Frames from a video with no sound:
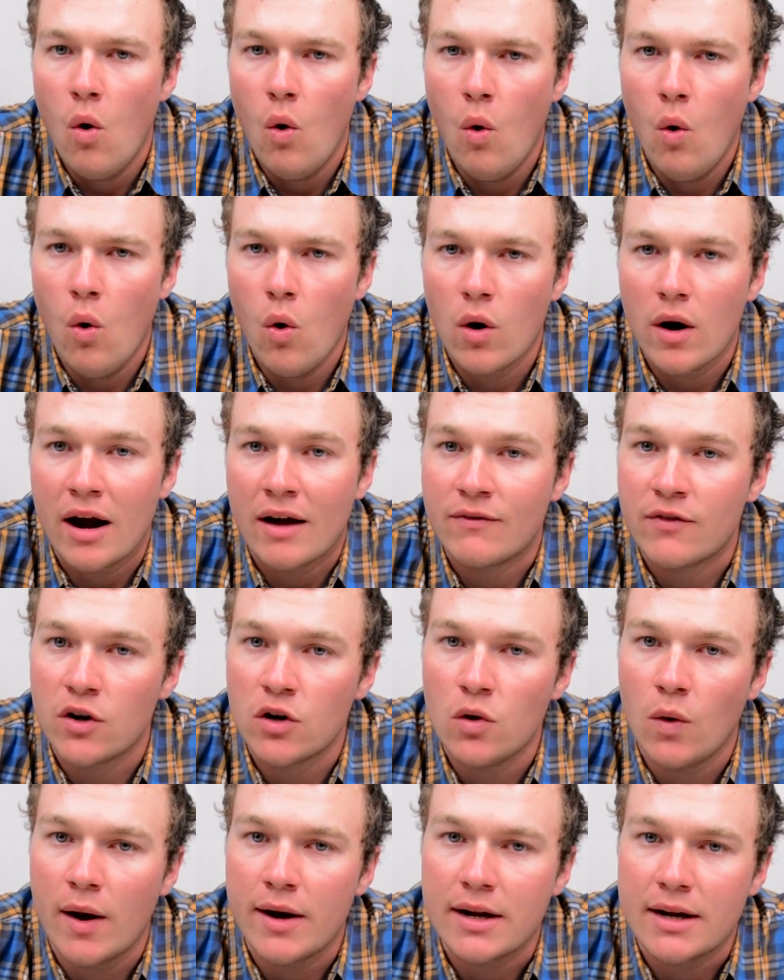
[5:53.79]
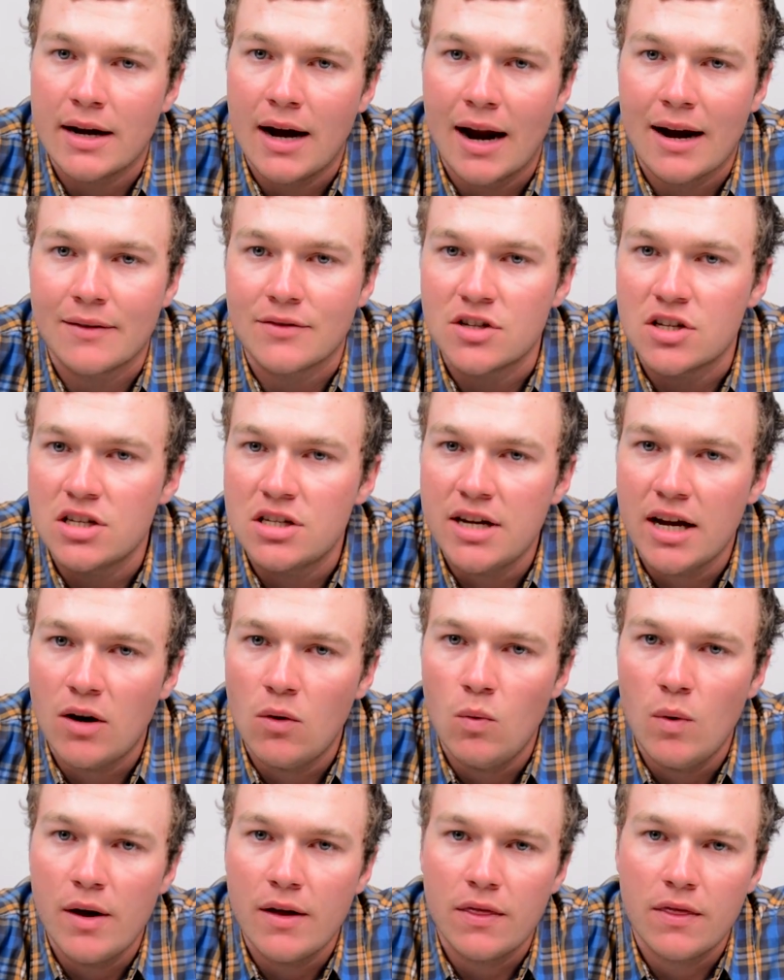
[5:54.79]
or if they're going to kind of
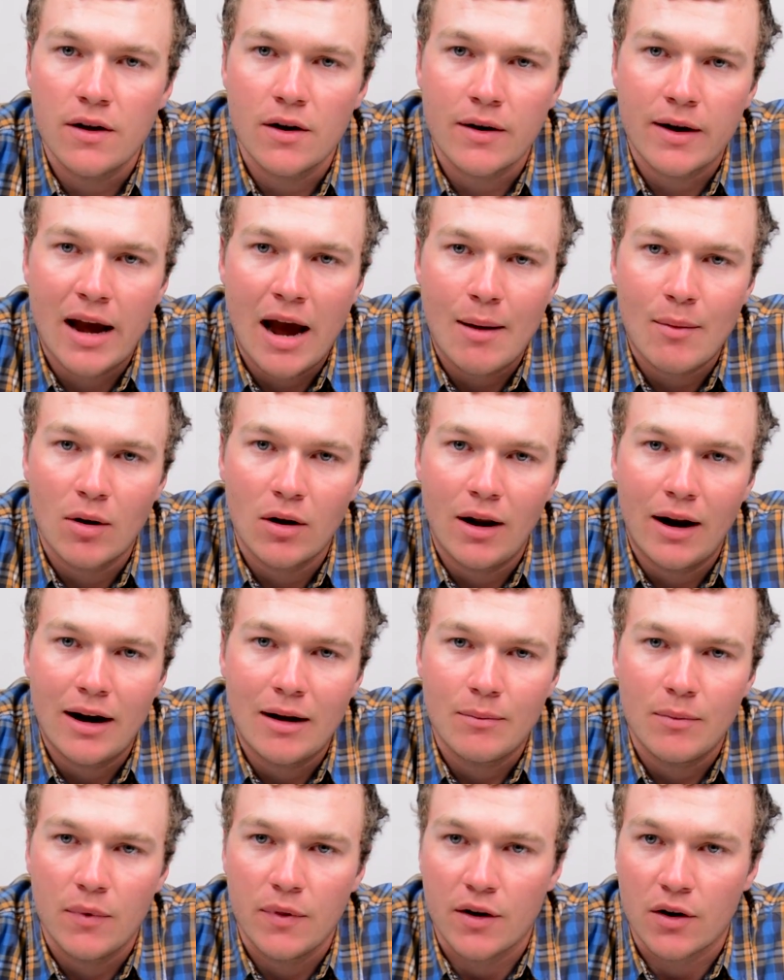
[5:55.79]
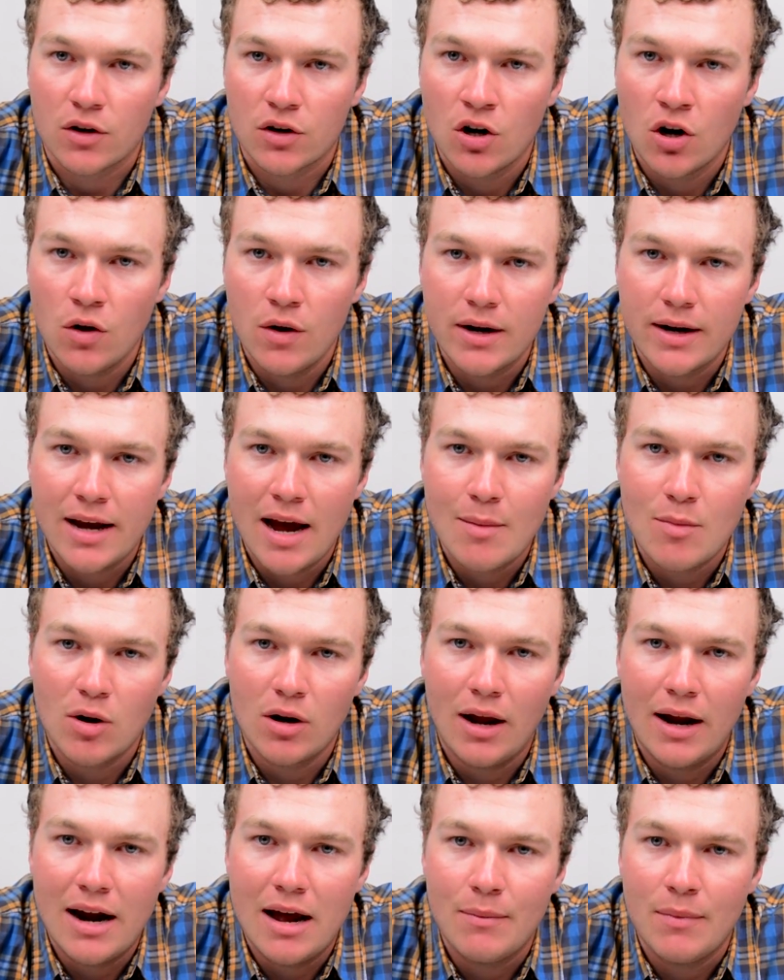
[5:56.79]
stick with their camera lineup, their current
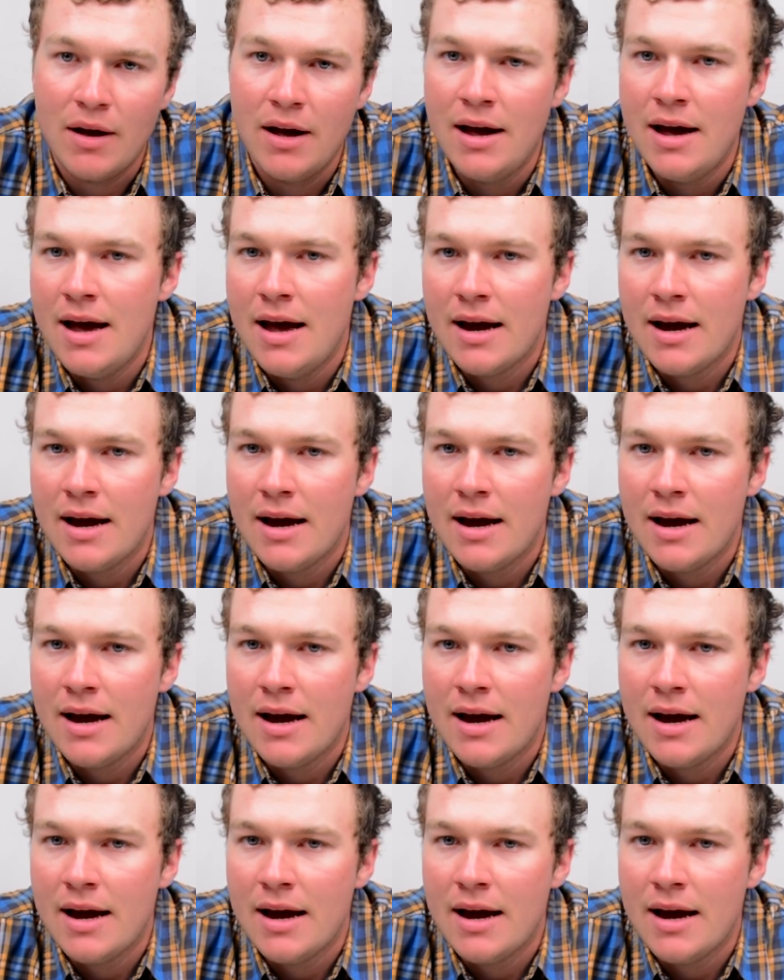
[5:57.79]
camera lineup,